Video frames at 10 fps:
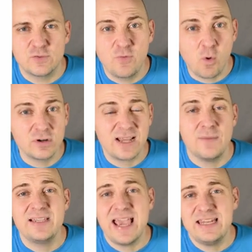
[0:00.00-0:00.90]
4
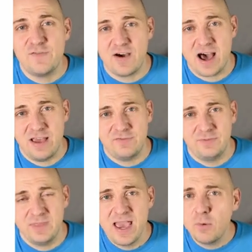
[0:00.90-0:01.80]
times 85.
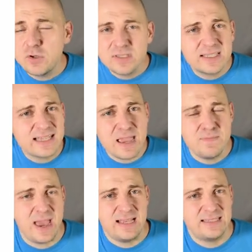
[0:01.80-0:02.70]
And we use the
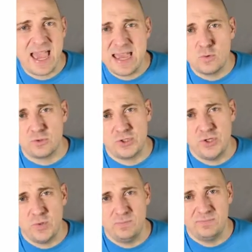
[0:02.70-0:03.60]
same base, a equals
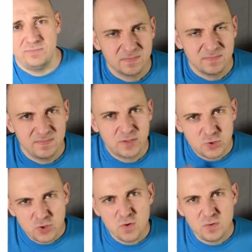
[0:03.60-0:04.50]
2. Now
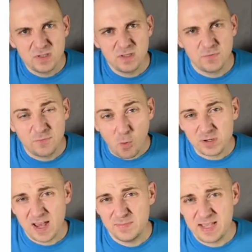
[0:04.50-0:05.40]
2 to the 4
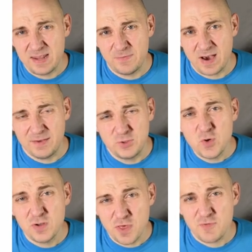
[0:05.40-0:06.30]
times 85,
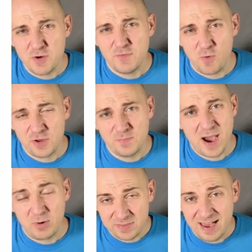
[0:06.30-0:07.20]
2 to the 340th
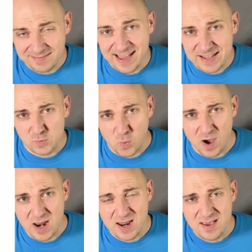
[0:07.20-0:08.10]
power, that, that is 1.